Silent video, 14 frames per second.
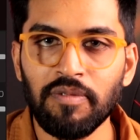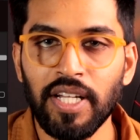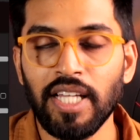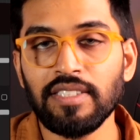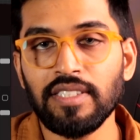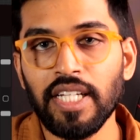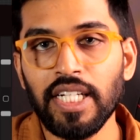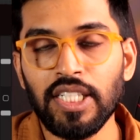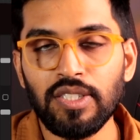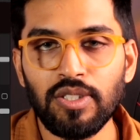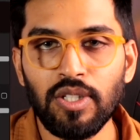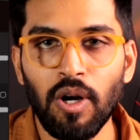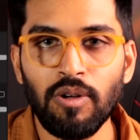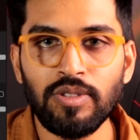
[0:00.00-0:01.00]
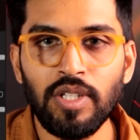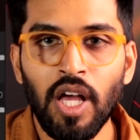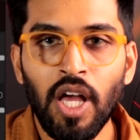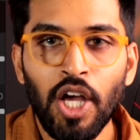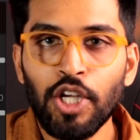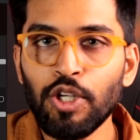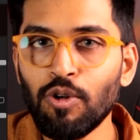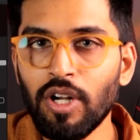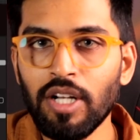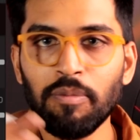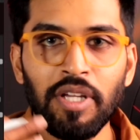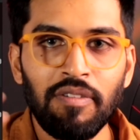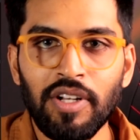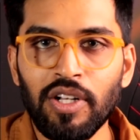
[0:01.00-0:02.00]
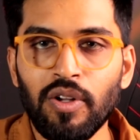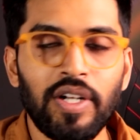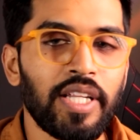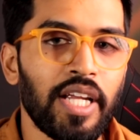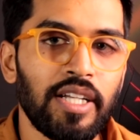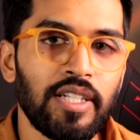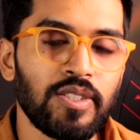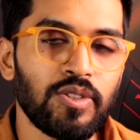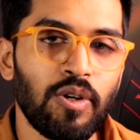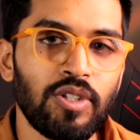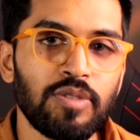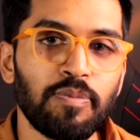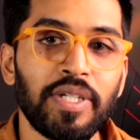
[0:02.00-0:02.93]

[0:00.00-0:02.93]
When I say discounts, you and me will not get discounts,